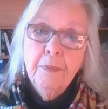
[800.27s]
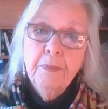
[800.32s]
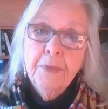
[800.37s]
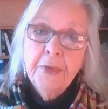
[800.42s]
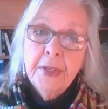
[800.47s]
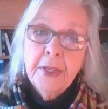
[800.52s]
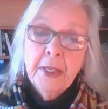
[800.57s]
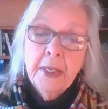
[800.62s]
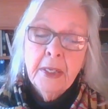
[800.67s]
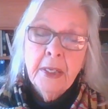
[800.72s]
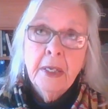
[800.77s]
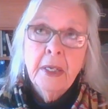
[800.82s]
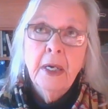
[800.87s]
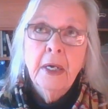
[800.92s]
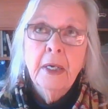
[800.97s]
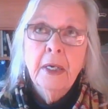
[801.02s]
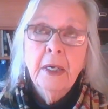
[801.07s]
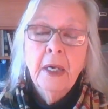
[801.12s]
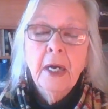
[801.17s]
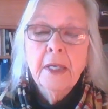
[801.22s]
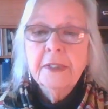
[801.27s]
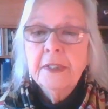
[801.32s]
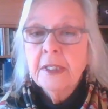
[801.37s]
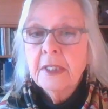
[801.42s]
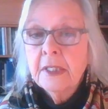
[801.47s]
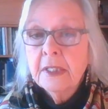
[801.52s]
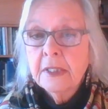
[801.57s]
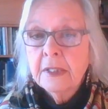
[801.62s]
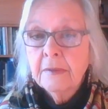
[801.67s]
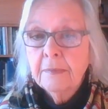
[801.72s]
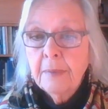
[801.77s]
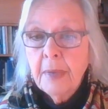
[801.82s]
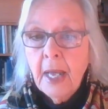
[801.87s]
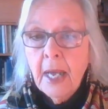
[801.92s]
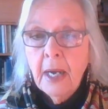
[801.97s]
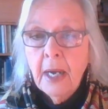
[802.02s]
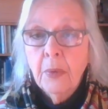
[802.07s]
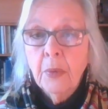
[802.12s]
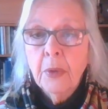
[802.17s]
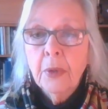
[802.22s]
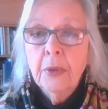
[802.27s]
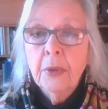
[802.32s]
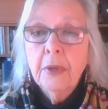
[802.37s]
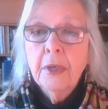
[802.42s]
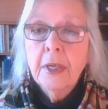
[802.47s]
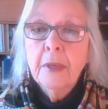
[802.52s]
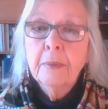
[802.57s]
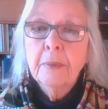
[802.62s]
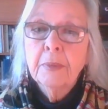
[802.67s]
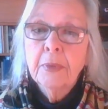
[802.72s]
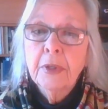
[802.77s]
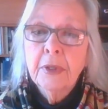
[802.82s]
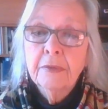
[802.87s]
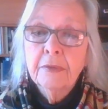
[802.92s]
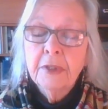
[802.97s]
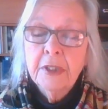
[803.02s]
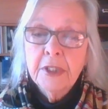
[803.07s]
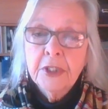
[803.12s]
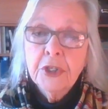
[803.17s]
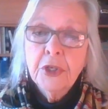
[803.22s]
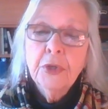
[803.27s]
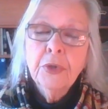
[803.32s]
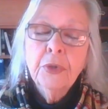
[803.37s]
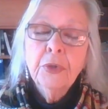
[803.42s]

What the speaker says: the ideas of power and privilege.